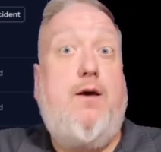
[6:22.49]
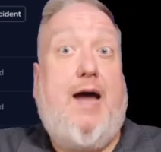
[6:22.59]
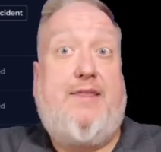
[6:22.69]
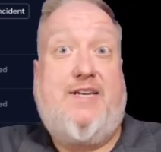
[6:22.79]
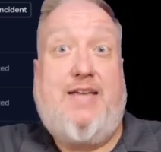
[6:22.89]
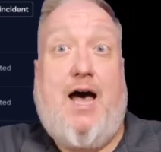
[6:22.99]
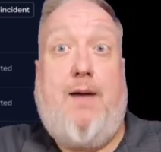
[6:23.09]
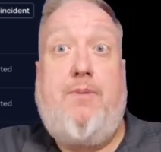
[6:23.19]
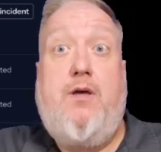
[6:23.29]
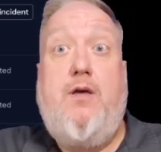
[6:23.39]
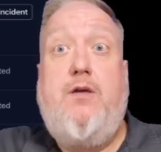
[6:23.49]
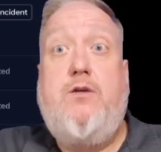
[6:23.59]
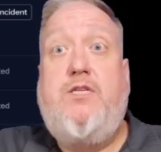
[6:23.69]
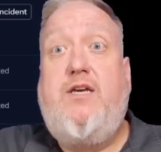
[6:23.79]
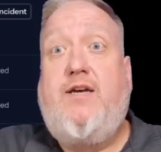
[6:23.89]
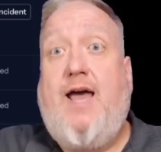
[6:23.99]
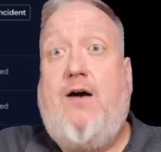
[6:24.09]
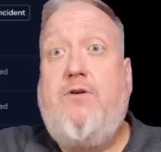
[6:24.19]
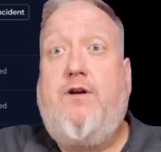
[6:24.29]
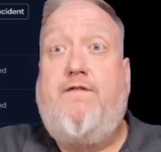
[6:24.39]
At the top, you'll see a
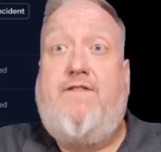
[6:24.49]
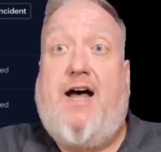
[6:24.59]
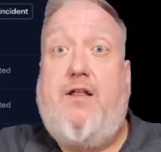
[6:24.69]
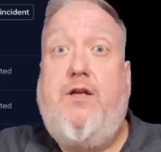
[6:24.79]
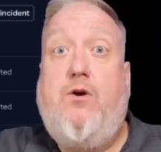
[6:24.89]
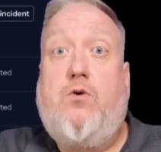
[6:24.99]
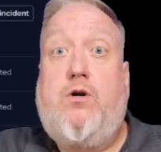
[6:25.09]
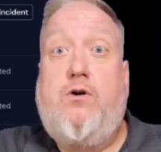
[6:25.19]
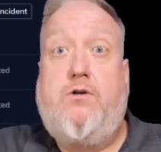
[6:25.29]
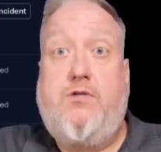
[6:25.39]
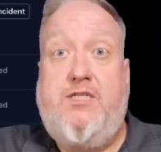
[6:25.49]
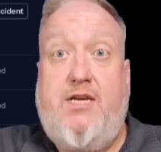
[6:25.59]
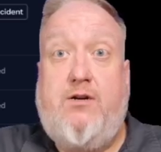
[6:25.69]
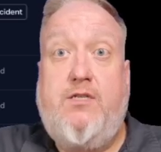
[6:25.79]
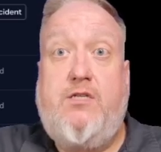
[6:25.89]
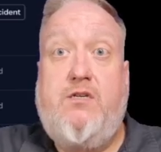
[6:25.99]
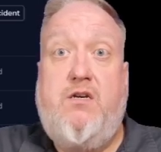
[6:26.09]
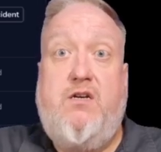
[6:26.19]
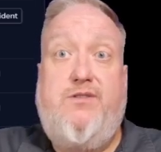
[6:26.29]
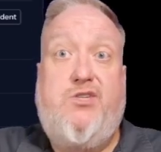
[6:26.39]
count of valid or critical secrets,
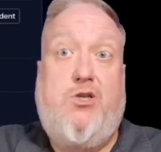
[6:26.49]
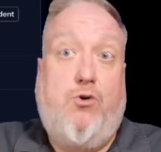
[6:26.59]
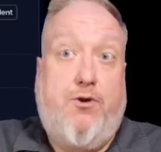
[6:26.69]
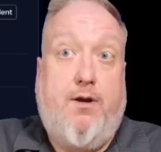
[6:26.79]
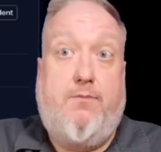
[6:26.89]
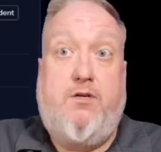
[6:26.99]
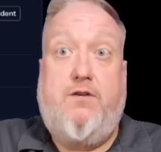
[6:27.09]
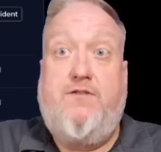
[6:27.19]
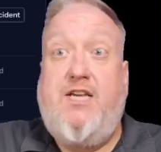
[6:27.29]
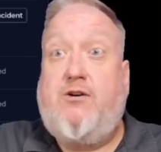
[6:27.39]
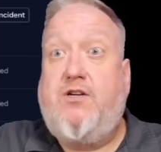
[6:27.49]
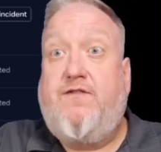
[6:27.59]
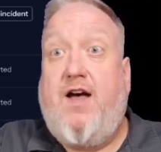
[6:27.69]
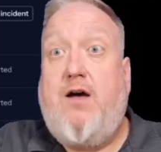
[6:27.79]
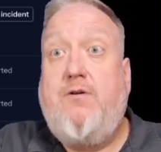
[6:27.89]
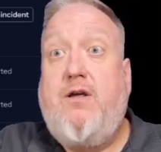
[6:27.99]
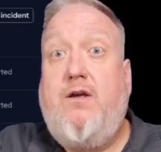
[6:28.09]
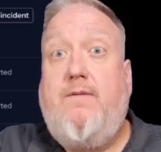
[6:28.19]
the total number of secrets found,